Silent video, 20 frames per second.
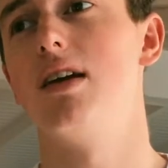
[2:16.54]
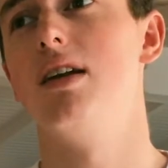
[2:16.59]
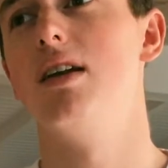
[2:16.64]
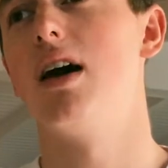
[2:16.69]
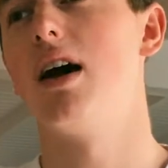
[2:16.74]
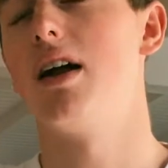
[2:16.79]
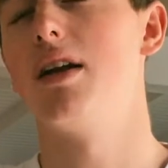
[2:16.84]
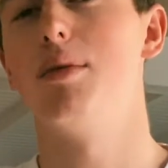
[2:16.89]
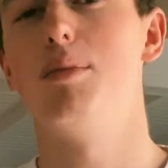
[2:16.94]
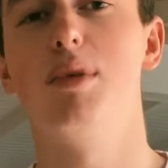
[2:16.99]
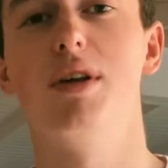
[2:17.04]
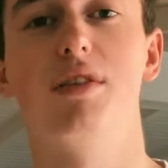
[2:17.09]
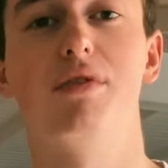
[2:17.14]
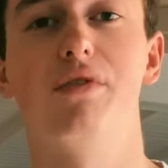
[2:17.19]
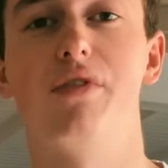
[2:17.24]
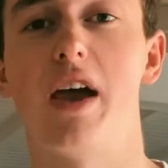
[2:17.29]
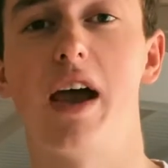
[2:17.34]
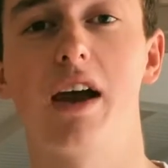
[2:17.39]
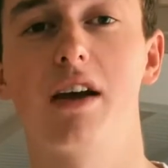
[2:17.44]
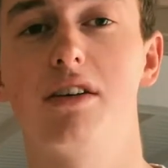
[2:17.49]

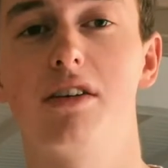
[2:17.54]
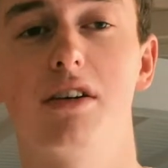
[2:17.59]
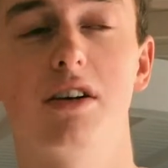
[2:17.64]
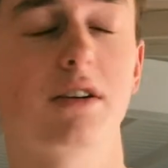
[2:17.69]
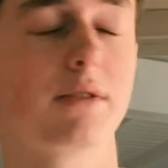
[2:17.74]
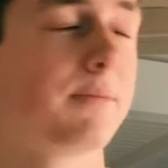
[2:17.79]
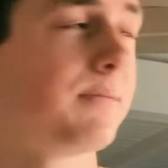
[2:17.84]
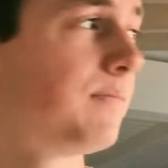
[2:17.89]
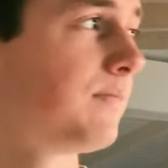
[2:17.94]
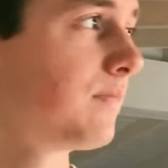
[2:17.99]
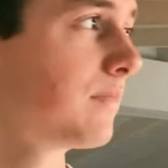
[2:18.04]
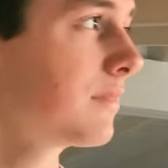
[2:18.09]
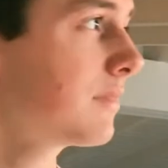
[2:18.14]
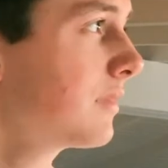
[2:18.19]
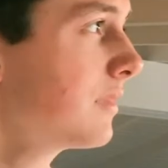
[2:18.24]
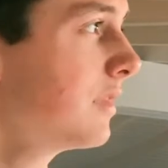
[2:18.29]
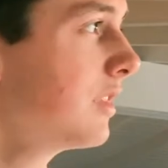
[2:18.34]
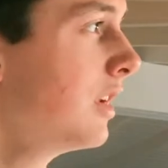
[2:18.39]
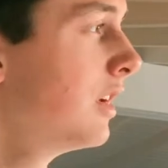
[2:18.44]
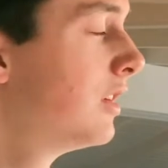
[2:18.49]
anonymous factor
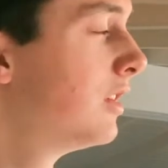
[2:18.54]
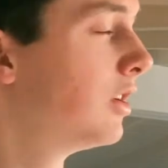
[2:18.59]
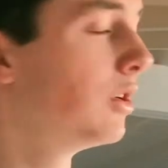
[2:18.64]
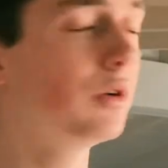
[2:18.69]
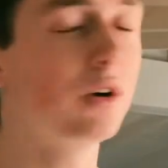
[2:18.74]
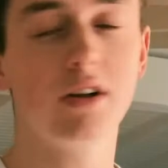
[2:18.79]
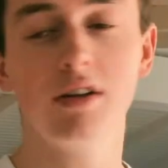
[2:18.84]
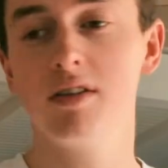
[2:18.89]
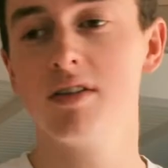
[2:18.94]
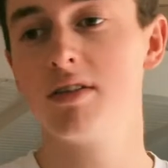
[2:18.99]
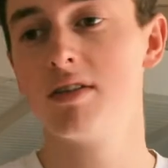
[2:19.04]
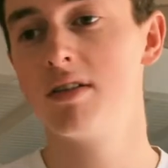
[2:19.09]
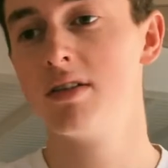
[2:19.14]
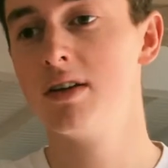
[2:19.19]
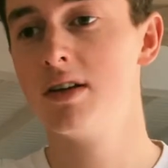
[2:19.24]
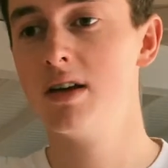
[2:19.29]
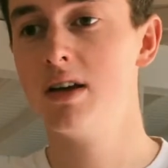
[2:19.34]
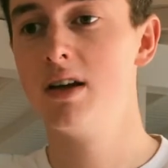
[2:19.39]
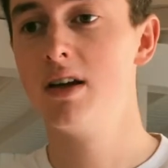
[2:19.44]
to us.